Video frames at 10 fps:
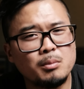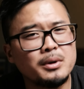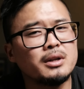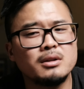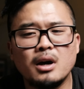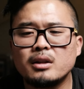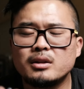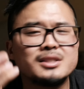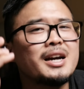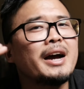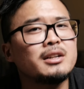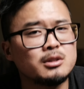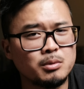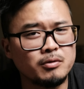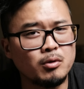but not the
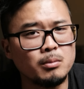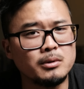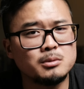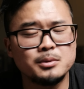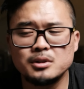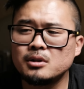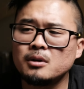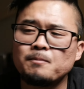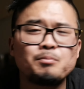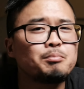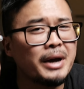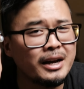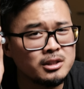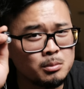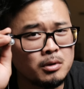tightest performance, but still
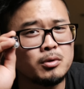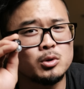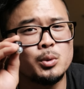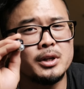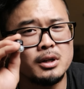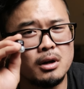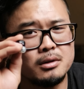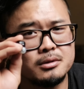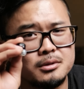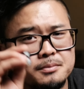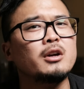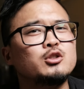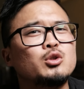passable for $20.